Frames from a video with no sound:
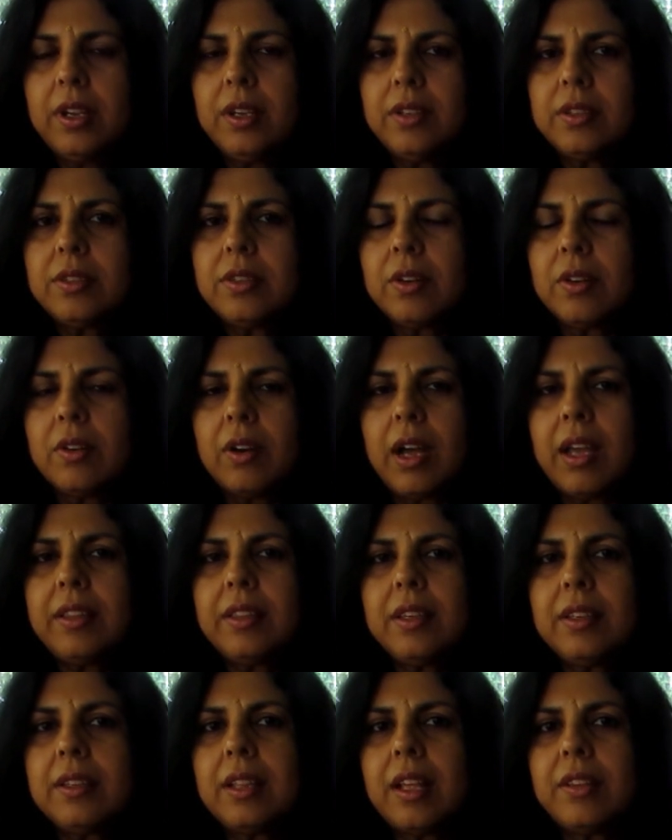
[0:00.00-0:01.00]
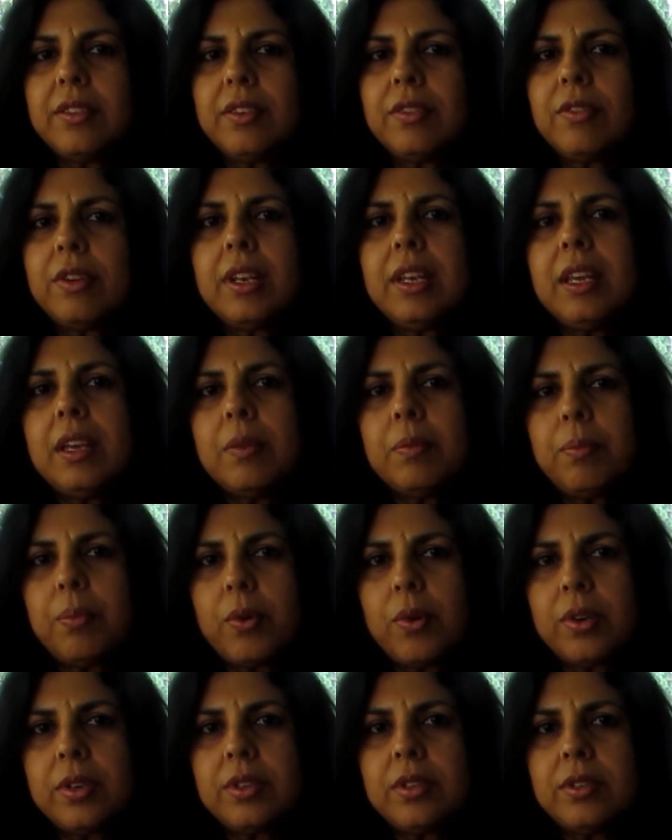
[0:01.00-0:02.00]
So I think that's a really
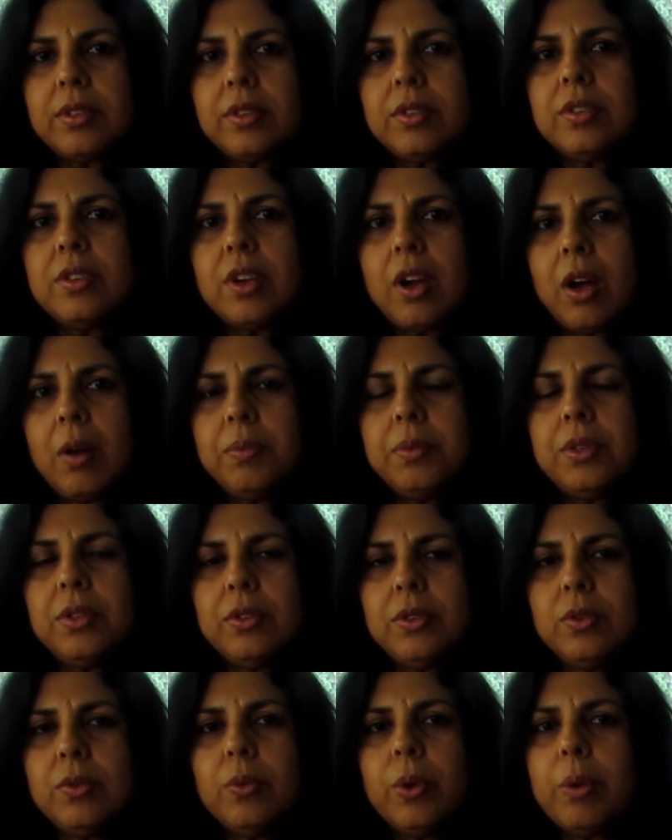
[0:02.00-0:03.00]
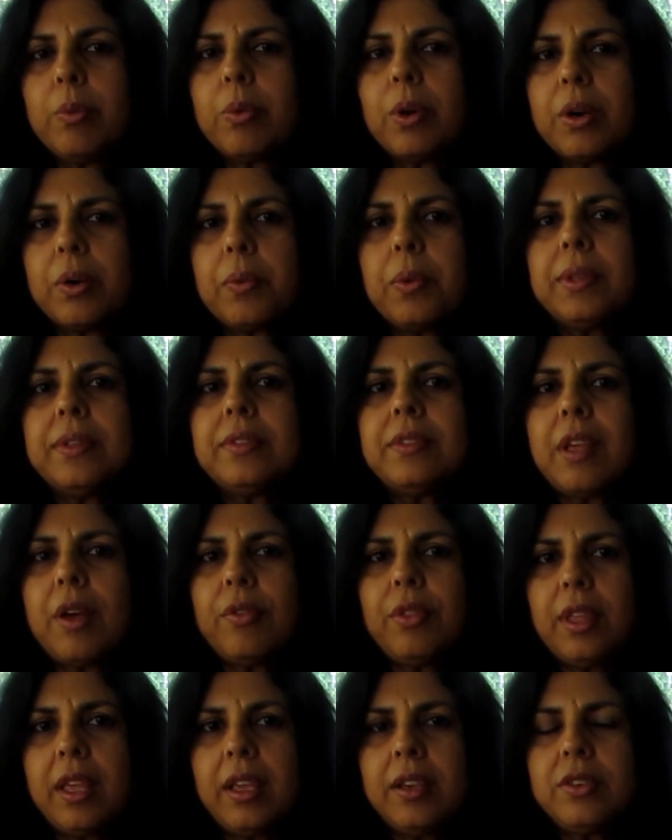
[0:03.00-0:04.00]
important job to do. We work with
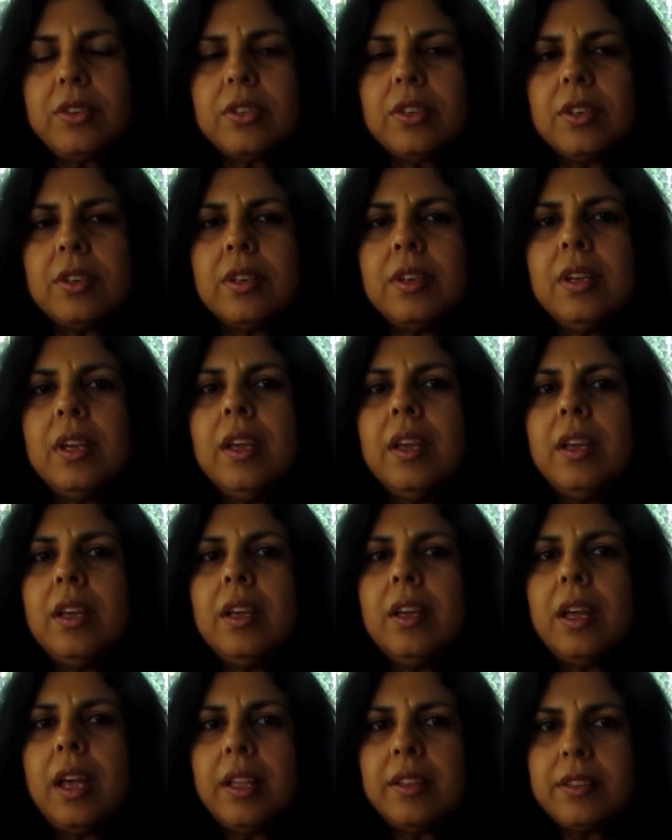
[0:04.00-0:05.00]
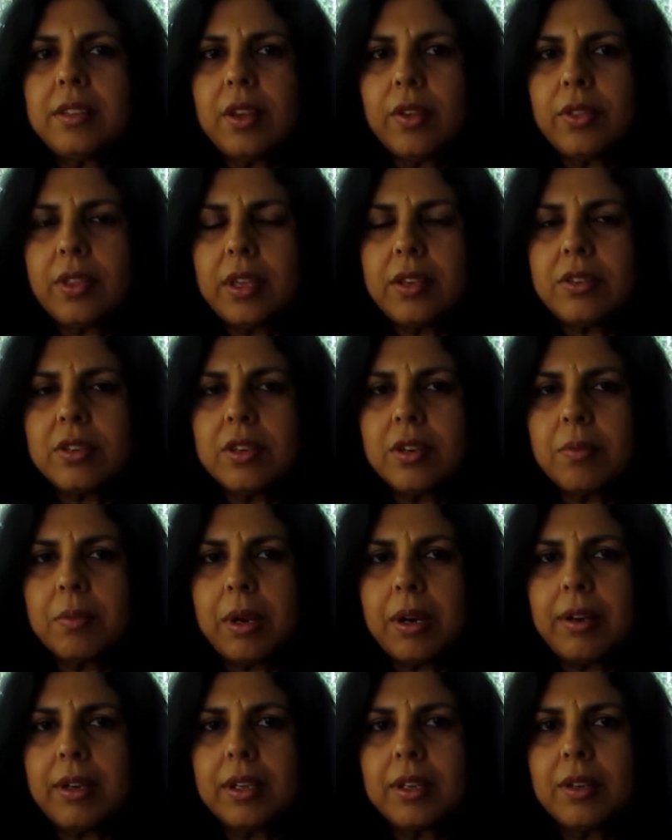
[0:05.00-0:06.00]
South Asian and South Asian
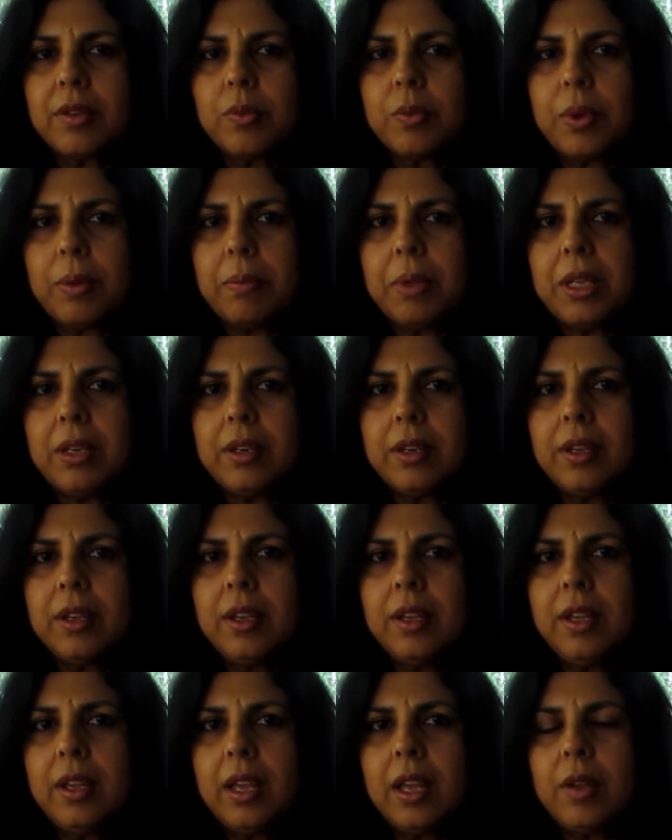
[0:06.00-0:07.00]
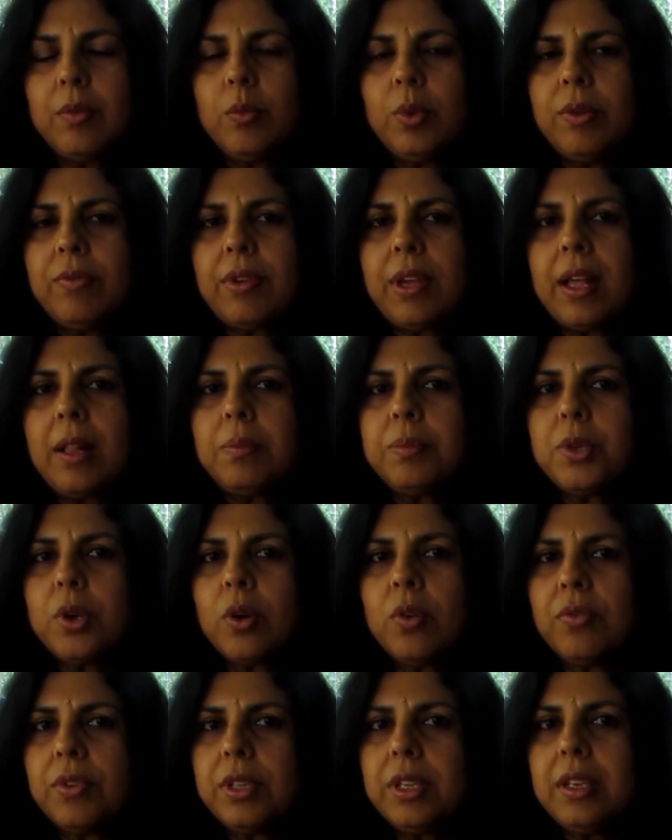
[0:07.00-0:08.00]
American women, and we've helped
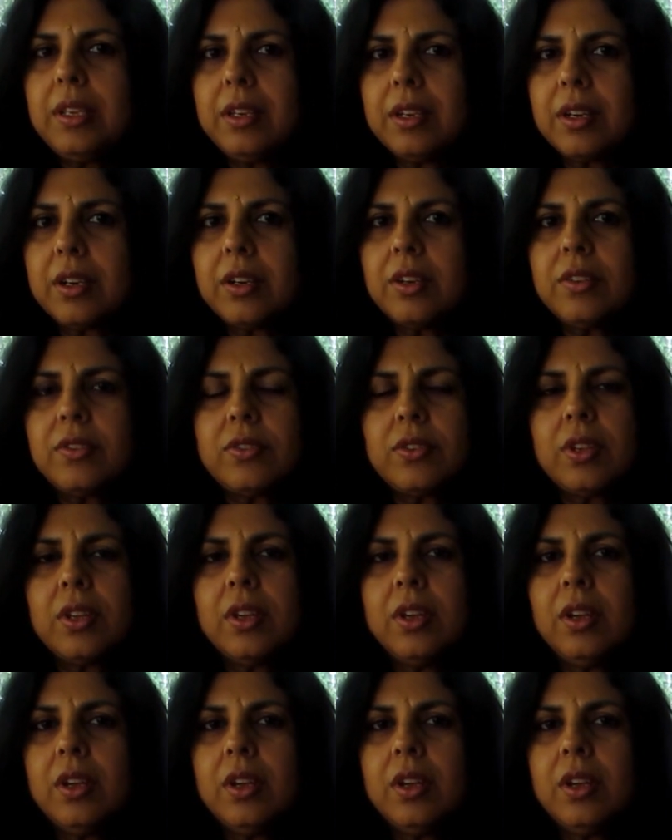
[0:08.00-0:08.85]
over the years.